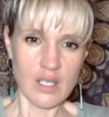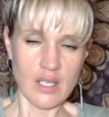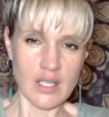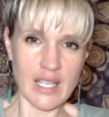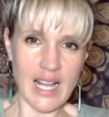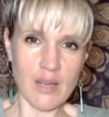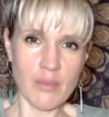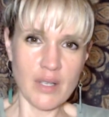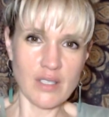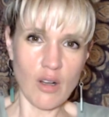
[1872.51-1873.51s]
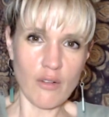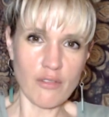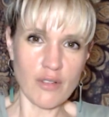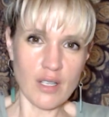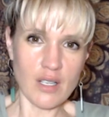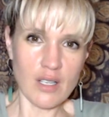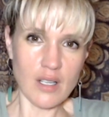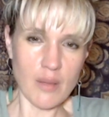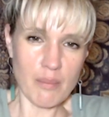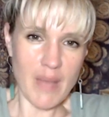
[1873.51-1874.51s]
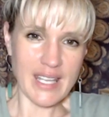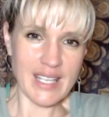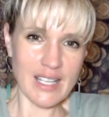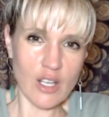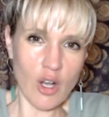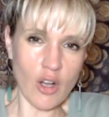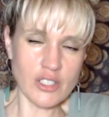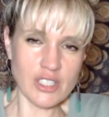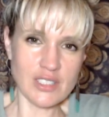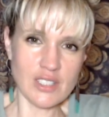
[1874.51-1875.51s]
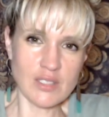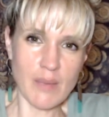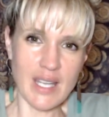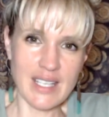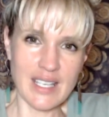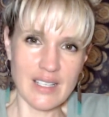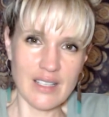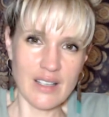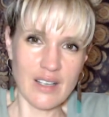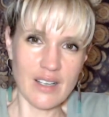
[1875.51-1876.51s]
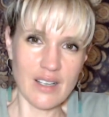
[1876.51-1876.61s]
the element of making the consciousness, making the